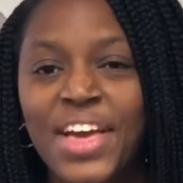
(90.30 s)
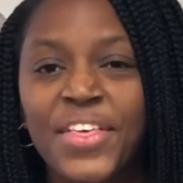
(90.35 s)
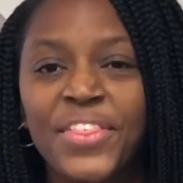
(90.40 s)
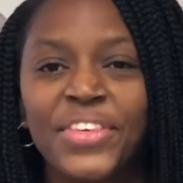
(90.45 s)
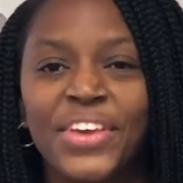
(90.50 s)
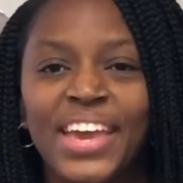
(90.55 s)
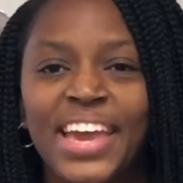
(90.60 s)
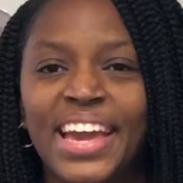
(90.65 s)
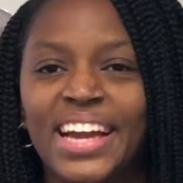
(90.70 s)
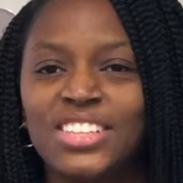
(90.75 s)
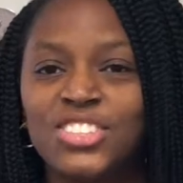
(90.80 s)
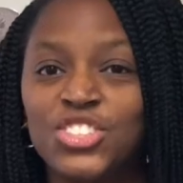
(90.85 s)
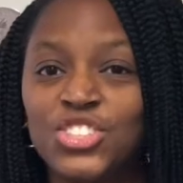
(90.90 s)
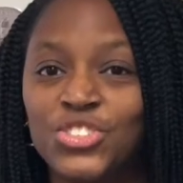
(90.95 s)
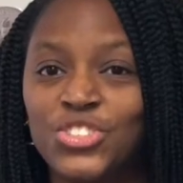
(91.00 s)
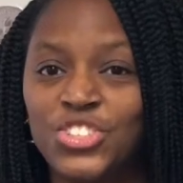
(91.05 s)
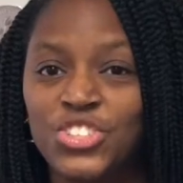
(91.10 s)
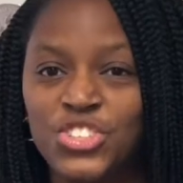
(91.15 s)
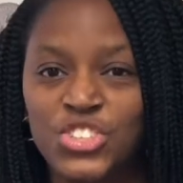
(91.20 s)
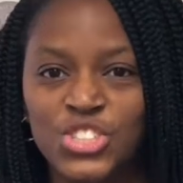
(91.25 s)
The
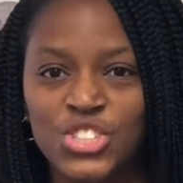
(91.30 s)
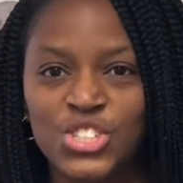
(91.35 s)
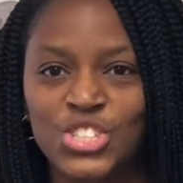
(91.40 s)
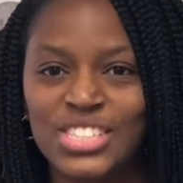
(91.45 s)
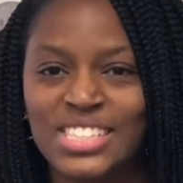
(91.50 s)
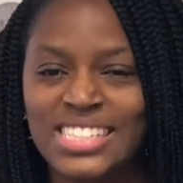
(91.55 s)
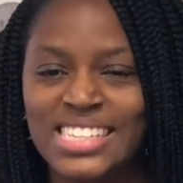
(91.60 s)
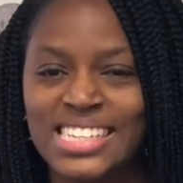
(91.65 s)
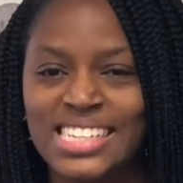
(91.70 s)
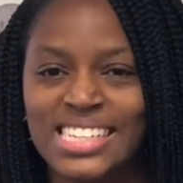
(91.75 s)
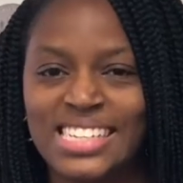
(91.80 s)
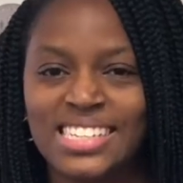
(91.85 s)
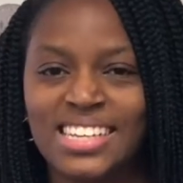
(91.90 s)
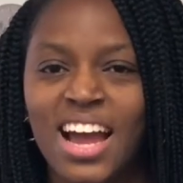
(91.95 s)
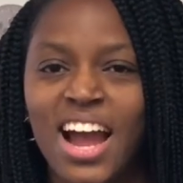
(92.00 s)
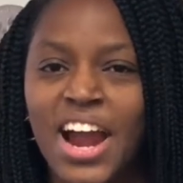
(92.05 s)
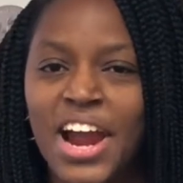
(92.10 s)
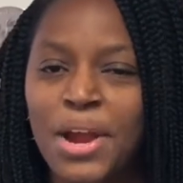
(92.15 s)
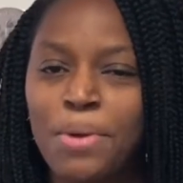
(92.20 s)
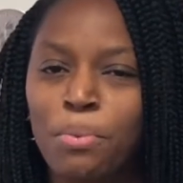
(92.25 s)
answer is 13.
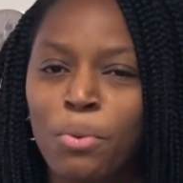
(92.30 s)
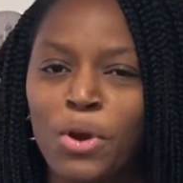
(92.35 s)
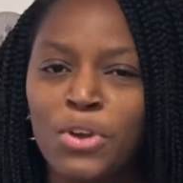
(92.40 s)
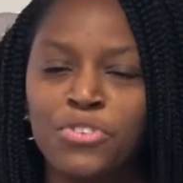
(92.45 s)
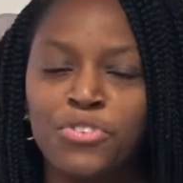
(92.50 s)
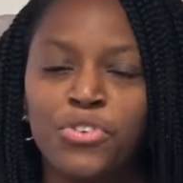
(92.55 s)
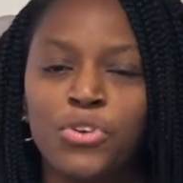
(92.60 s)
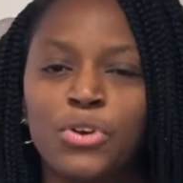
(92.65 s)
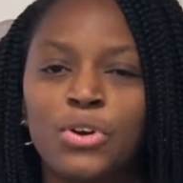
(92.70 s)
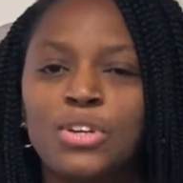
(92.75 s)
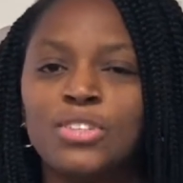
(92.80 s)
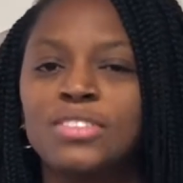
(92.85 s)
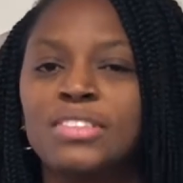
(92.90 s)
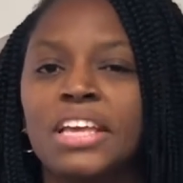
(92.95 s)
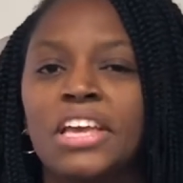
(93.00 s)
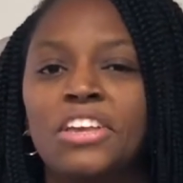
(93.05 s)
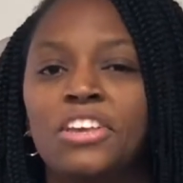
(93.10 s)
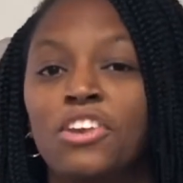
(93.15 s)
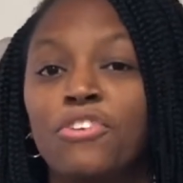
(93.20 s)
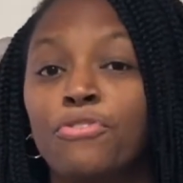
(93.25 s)
All right, boys and girls,
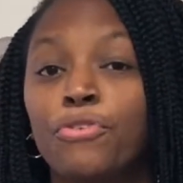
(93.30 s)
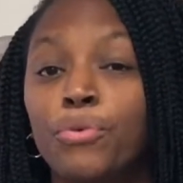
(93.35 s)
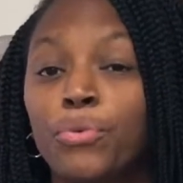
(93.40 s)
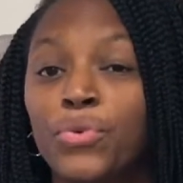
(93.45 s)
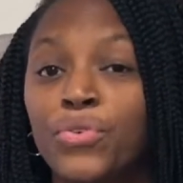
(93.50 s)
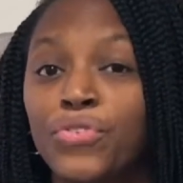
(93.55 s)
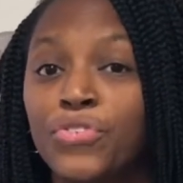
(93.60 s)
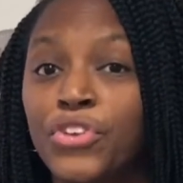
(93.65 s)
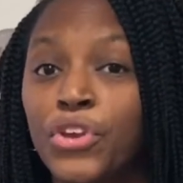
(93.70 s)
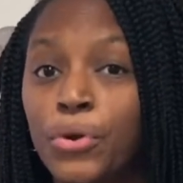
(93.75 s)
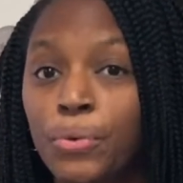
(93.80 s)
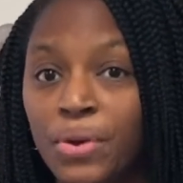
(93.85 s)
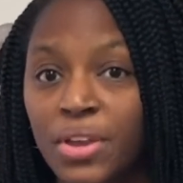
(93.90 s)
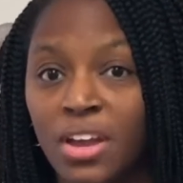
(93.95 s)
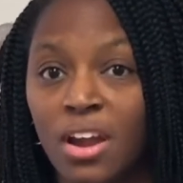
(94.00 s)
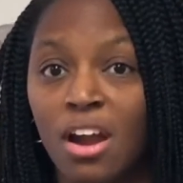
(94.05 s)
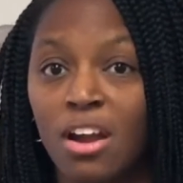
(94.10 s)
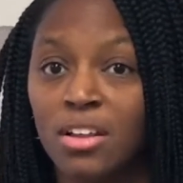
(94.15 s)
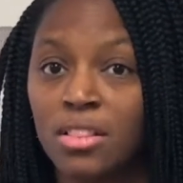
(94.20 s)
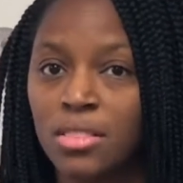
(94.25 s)
thank you for
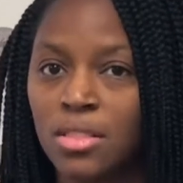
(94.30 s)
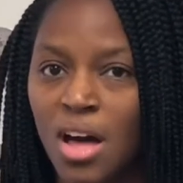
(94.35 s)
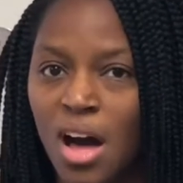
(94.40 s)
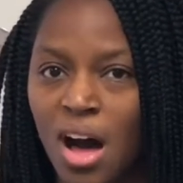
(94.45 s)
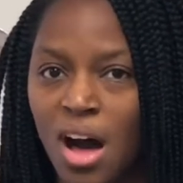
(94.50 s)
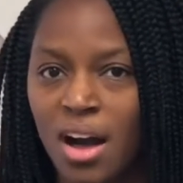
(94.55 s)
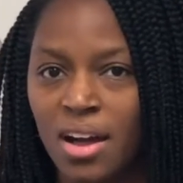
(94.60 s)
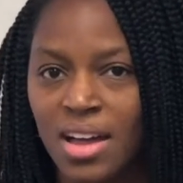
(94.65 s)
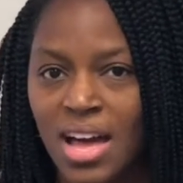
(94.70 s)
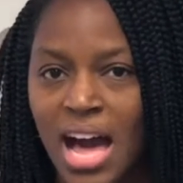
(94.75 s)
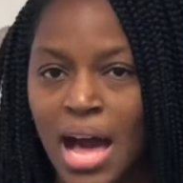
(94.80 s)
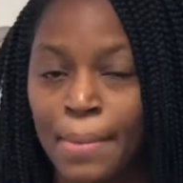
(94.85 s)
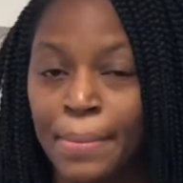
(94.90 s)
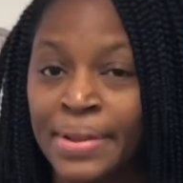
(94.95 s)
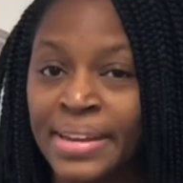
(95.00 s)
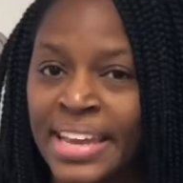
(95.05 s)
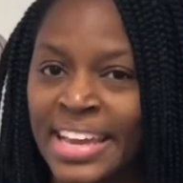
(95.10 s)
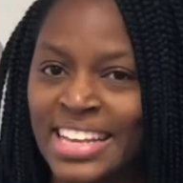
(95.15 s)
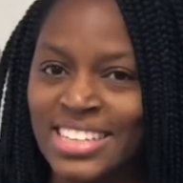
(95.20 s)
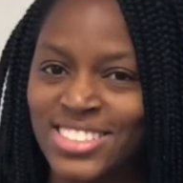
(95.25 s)
reviewing our long
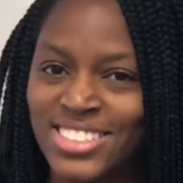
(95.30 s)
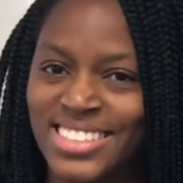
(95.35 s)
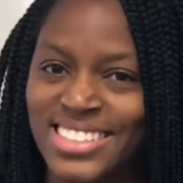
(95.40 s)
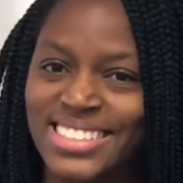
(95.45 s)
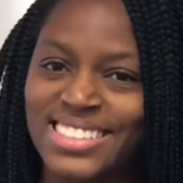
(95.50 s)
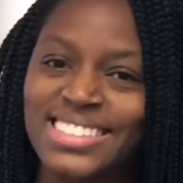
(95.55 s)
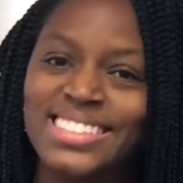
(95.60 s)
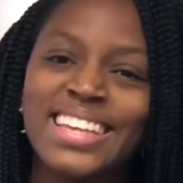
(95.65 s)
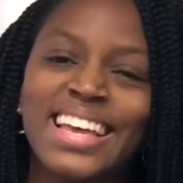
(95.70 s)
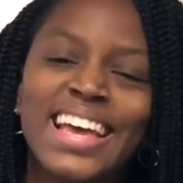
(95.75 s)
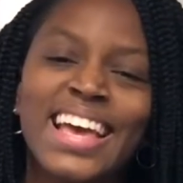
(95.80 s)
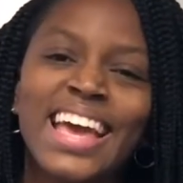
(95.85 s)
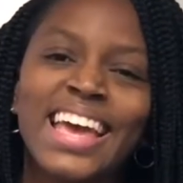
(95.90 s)
combinations.